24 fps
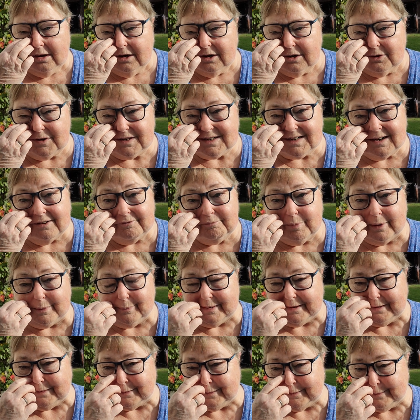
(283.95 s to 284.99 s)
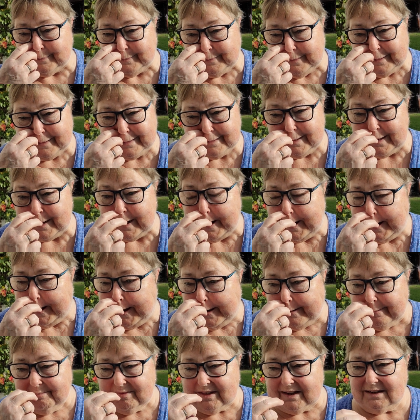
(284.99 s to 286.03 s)
who is love bombing them, and
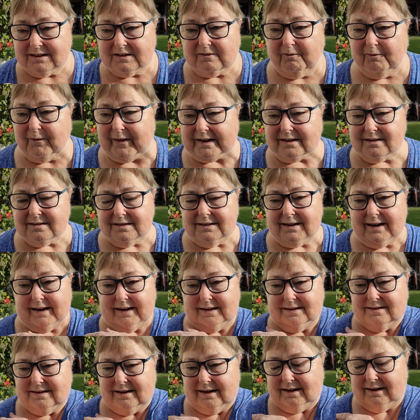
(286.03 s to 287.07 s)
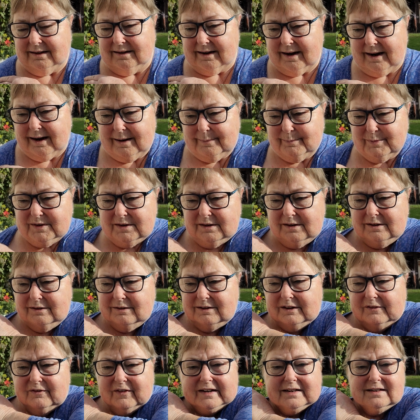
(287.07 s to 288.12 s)
it's fascinating,
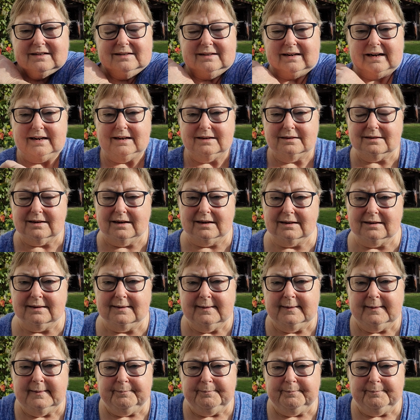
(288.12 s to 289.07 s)
absolutely fascinating.